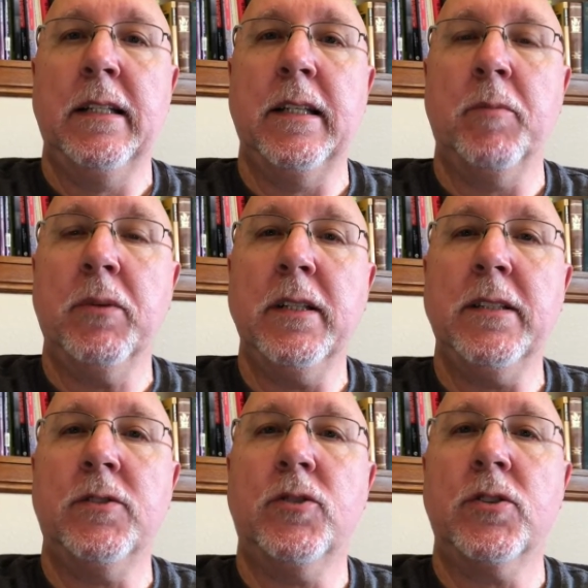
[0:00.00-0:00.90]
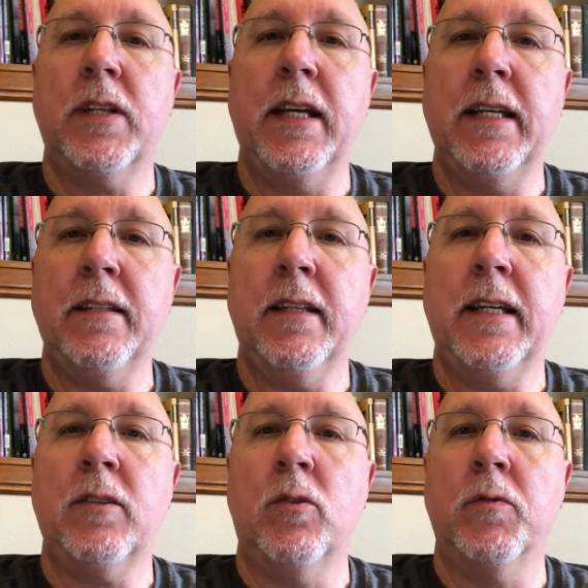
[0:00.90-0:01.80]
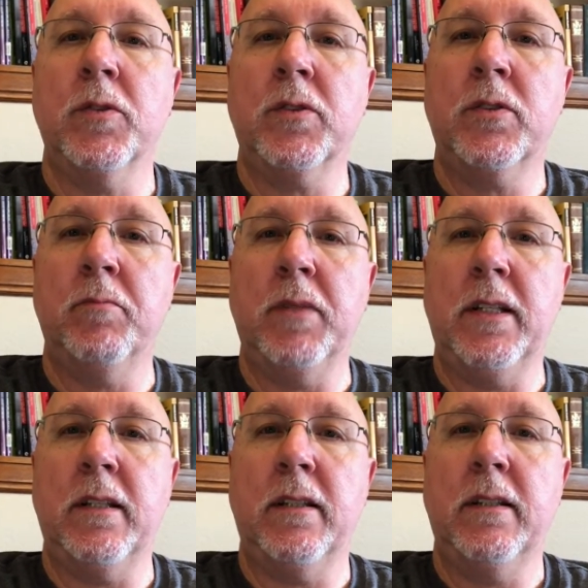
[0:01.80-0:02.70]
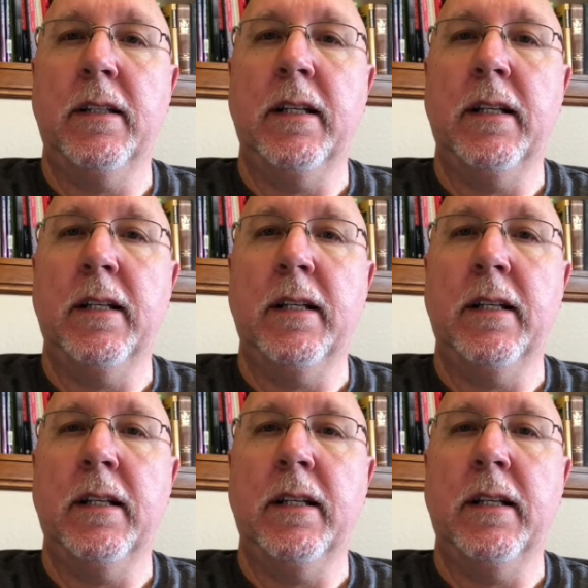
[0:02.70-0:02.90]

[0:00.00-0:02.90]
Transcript: Now please, just hand that over to me.